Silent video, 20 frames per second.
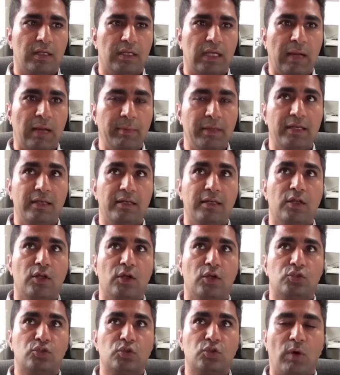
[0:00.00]
I mean,
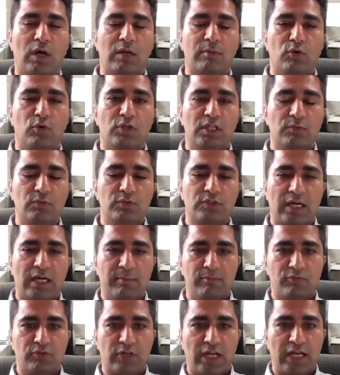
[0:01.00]
so one more thing which
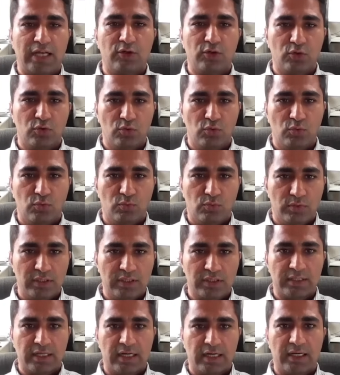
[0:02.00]
I'm trying to do
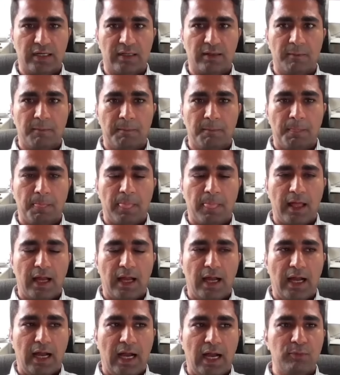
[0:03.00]
is that
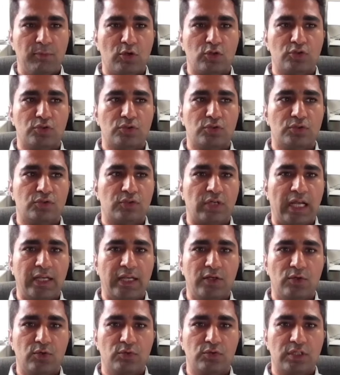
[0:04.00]
I'm not
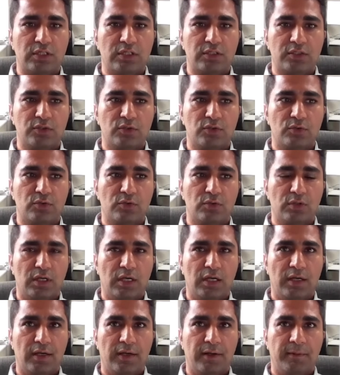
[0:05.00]
trying to just, you know,
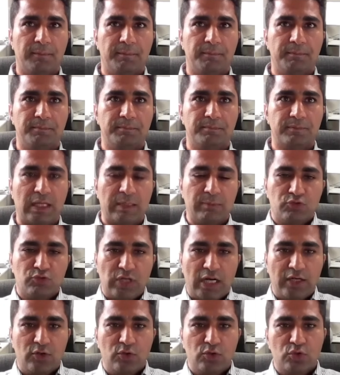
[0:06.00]
I'm
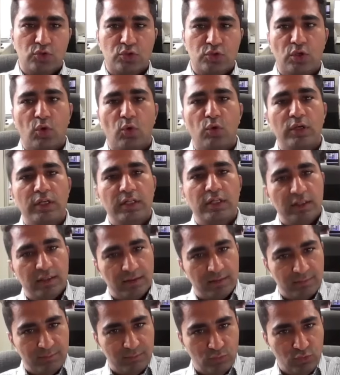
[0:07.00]
trying to
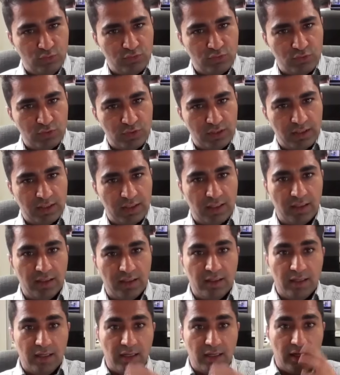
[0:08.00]
slowly move to India
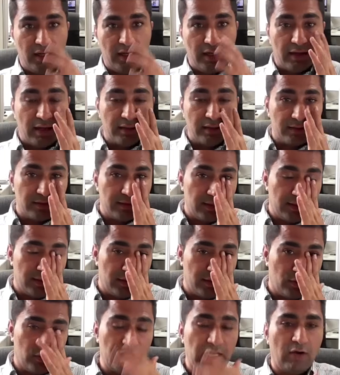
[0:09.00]
rather than,
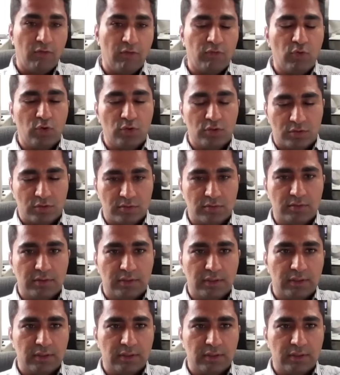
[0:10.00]
you know, of course,